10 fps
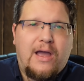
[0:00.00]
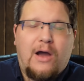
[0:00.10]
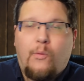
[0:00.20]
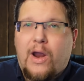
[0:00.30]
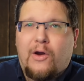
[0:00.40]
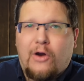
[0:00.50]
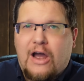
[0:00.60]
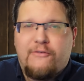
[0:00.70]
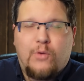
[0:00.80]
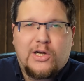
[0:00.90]
aware
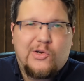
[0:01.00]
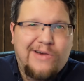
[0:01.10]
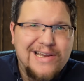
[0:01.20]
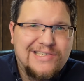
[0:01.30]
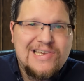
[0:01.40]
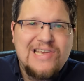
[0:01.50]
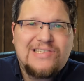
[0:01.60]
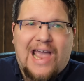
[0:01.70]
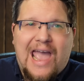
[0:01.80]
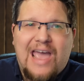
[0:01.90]
of what
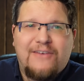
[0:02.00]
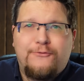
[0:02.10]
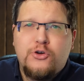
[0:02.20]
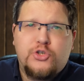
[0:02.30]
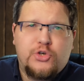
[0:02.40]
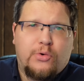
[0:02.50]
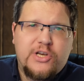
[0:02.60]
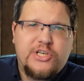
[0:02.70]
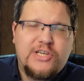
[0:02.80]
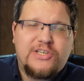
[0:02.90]
crises and food
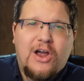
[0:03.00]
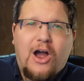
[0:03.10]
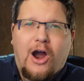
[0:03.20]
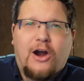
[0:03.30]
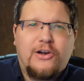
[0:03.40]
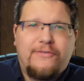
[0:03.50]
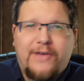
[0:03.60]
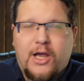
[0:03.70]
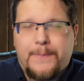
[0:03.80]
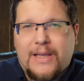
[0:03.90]
shortages are
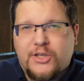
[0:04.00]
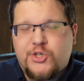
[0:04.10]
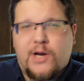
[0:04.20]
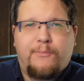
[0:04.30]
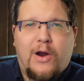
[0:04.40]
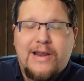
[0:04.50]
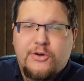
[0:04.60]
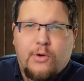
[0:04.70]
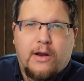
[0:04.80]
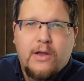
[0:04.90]
developing. Let's jump right
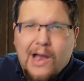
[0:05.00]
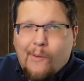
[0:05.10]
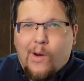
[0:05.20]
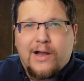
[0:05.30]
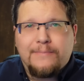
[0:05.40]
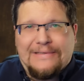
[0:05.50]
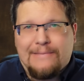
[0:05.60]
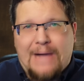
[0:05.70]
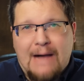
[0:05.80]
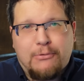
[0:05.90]
into it. Welcome to
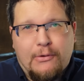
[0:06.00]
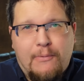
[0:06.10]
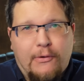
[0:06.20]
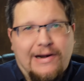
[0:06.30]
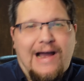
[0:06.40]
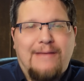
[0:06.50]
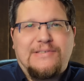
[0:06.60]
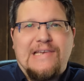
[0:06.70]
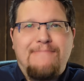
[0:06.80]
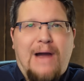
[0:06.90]
the Poplar Report. I'm
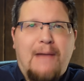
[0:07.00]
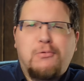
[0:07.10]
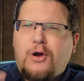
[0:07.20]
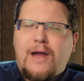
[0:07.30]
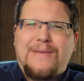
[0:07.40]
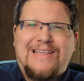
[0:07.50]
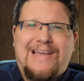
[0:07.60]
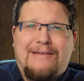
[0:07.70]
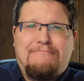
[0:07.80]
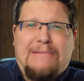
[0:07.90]
Steve Poplar. I'm an
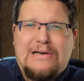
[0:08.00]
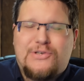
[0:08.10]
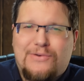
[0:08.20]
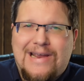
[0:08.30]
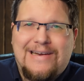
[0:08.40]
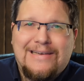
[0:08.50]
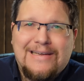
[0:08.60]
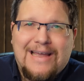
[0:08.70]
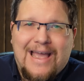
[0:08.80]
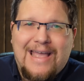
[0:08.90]
accountant by trade,
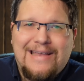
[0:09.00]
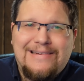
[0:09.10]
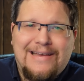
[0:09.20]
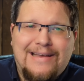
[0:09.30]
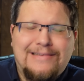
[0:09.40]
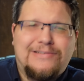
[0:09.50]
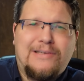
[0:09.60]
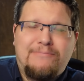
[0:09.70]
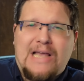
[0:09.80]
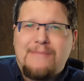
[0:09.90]
and uh,
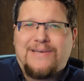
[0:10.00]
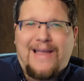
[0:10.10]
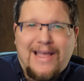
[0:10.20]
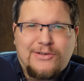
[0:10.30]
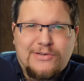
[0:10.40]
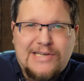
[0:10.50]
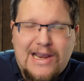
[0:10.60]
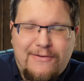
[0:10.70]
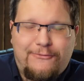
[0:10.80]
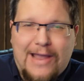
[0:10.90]
sometimes I
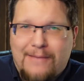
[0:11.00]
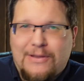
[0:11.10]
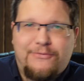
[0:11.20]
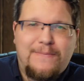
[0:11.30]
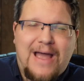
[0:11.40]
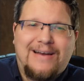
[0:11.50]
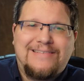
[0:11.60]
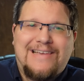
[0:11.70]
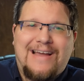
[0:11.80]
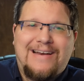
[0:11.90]
entertain family from out
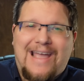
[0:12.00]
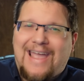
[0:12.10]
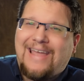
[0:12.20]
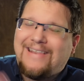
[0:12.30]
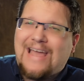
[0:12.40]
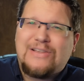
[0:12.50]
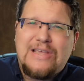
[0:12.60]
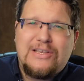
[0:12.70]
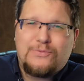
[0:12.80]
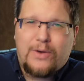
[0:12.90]
of town, and that
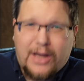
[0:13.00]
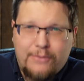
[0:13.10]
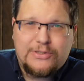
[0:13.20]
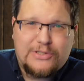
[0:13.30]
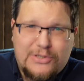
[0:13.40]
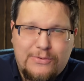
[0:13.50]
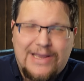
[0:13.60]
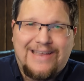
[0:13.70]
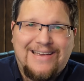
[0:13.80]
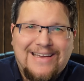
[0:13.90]
is what I was
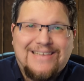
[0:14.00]
doing